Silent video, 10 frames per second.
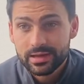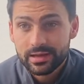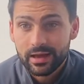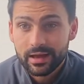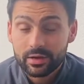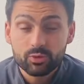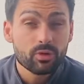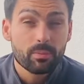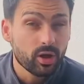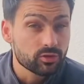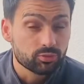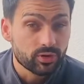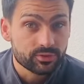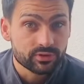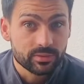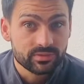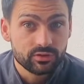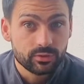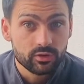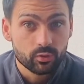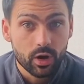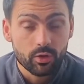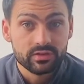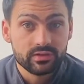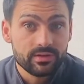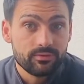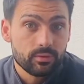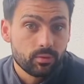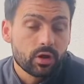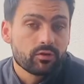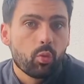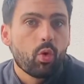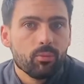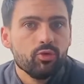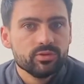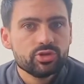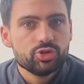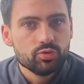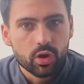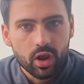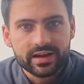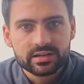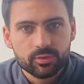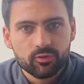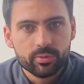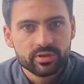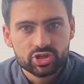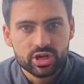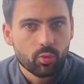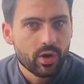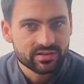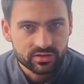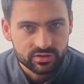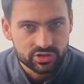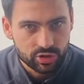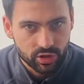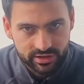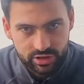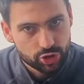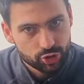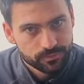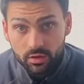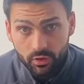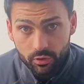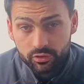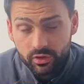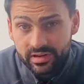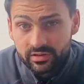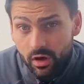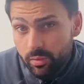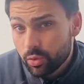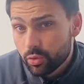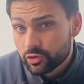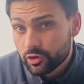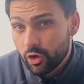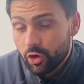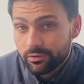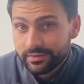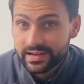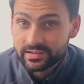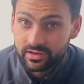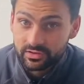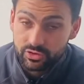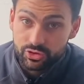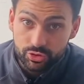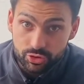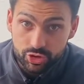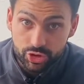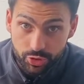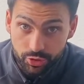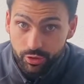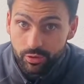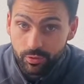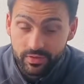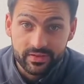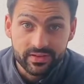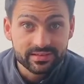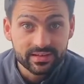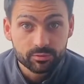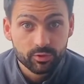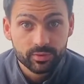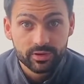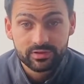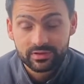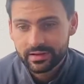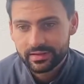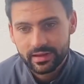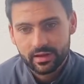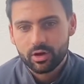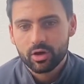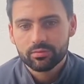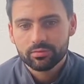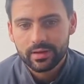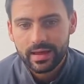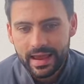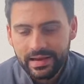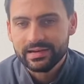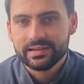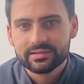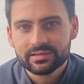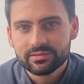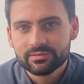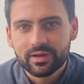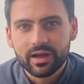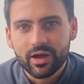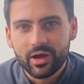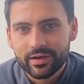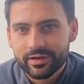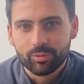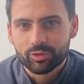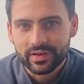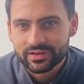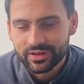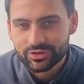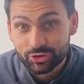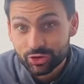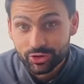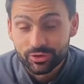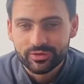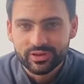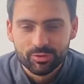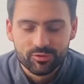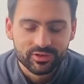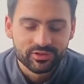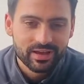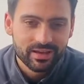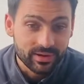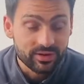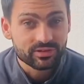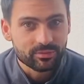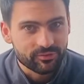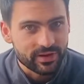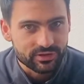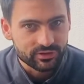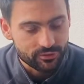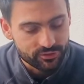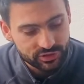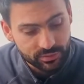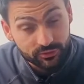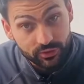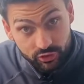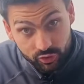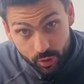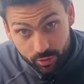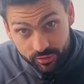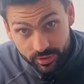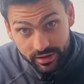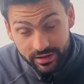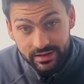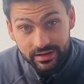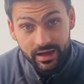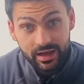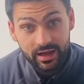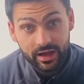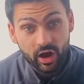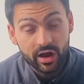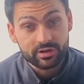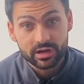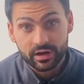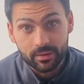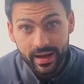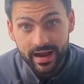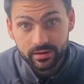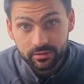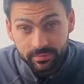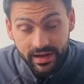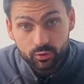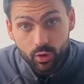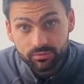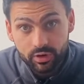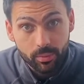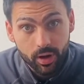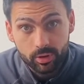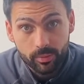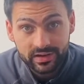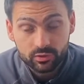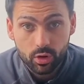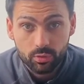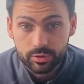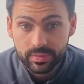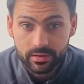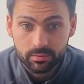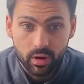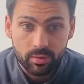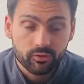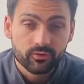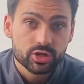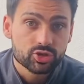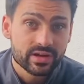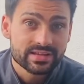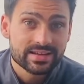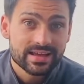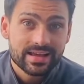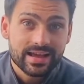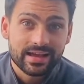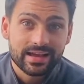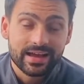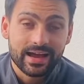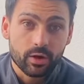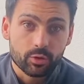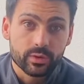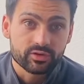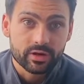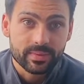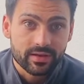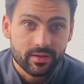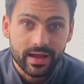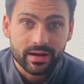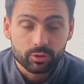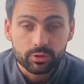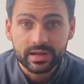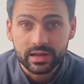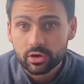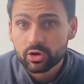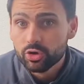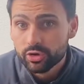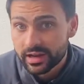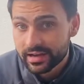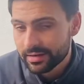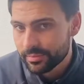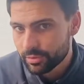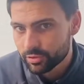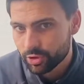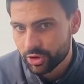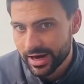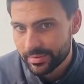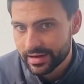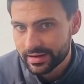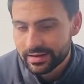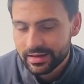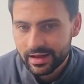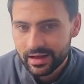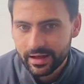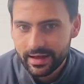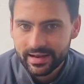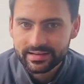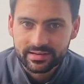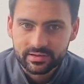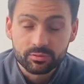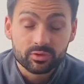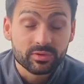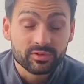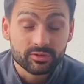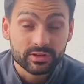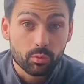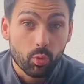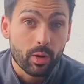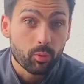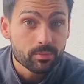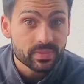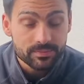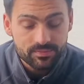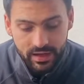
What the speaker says: and also personal preference comes into it as well, as if kind of what movements do you like to perform in the gym, what exercise do you like to do. So some examples of exercises you can do within these 6 movements, there are endless number of exercises you could do for these movements, but here are some of my favorites. So for example, for the squat movement, I really like a back squat, so barbell back squat would be my preferred choice, and I would always recommend that would be included in people's programming unless there's some specific reason why it wouldn't be.